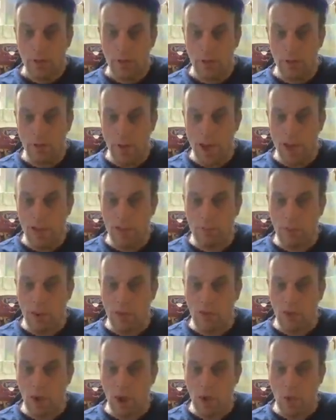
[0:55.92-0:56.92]
The rains
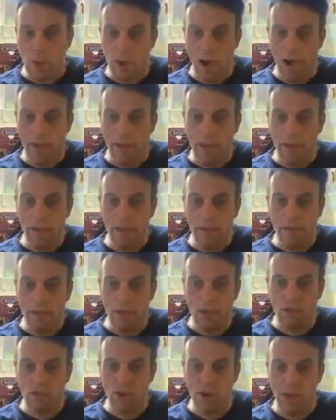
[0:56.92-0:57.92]
won't go away.
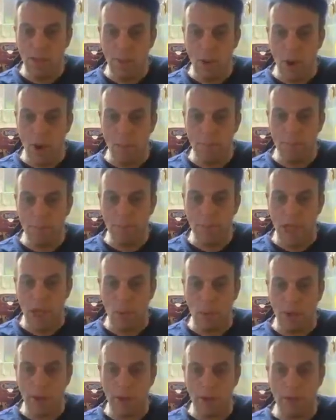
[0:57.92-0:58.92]
The dream I'm
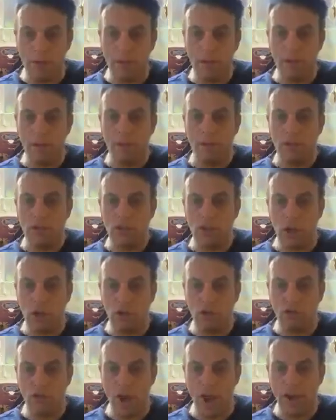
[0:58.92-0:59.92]
now in
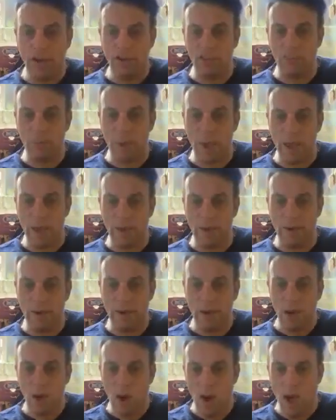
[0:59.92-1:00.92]
shows rain as
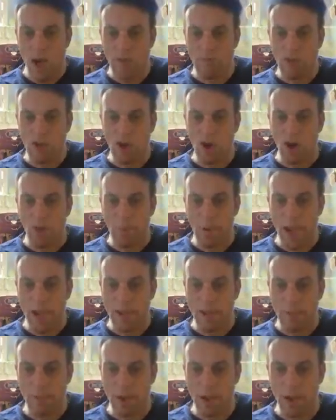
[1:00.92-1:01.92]
pain. I have a lot of
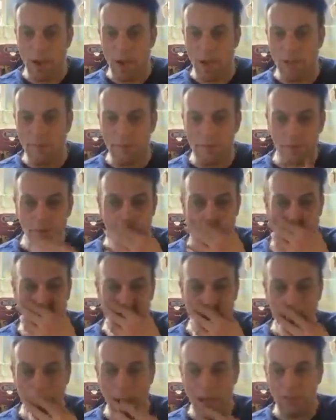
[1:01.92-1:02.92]
pain in my life.
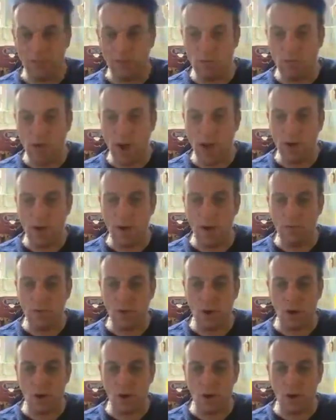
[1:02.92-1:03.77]
The amount of rain I've